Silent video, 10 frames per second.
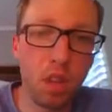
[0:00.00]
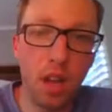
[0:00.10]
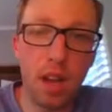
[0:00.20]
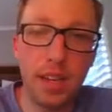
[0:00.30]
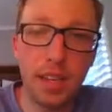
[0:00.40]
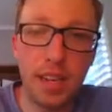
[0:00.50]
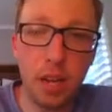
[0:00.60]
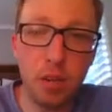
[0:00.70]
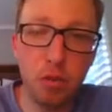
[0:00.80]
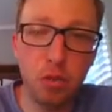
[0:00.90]
I can now
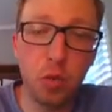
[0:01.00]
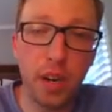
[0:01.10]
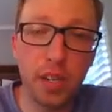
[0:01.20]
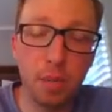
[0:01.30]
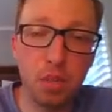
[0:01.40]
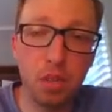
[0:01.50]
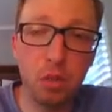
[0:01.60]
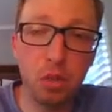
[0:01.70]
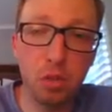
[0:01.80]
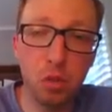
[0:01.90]
use direct
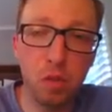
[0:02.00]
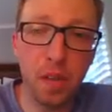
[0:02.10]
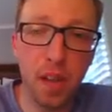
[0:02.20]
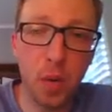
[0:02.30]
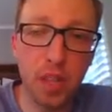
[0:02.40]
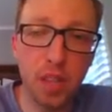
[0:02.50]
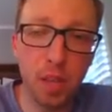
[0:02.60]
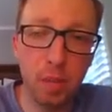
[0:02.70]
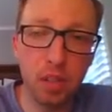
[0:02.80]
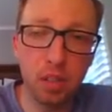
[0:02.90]
substitution to evaluate the
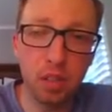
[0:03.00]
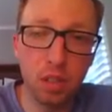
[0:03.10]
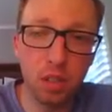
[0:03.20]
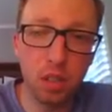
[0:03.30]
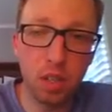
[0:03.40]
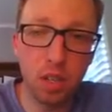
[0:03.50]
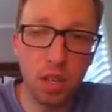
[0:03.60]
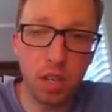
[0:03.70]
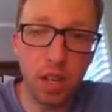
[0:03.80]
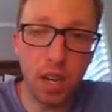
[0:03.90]
limit.
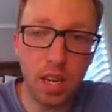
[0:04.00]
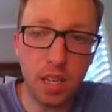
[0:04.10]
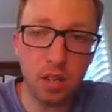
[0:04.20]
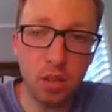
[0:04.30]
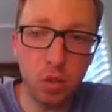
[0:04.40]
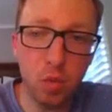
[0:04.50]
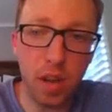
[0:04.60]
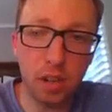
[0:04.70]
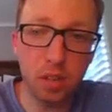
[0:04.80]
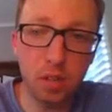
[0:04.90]
And I get
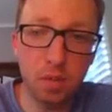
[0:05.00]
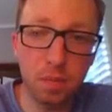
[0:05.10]
2x.